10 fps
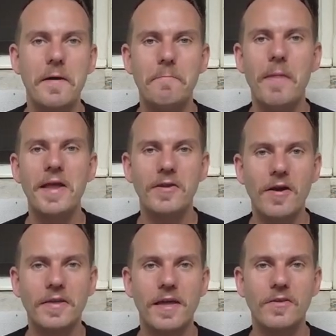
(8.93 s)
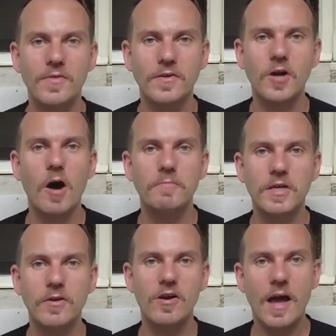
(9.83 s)
might not get you the top
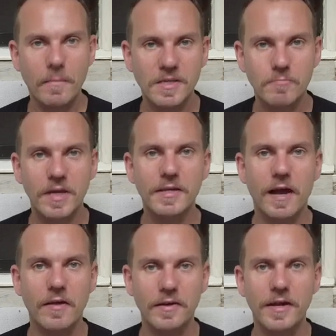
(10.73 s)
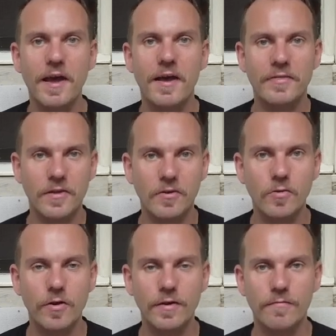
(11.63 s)
tier MSP talent that you're
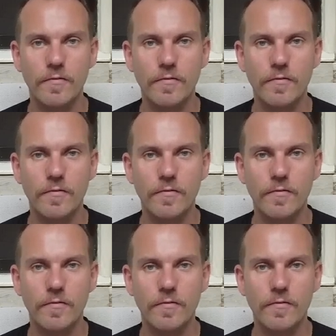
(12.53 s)
looking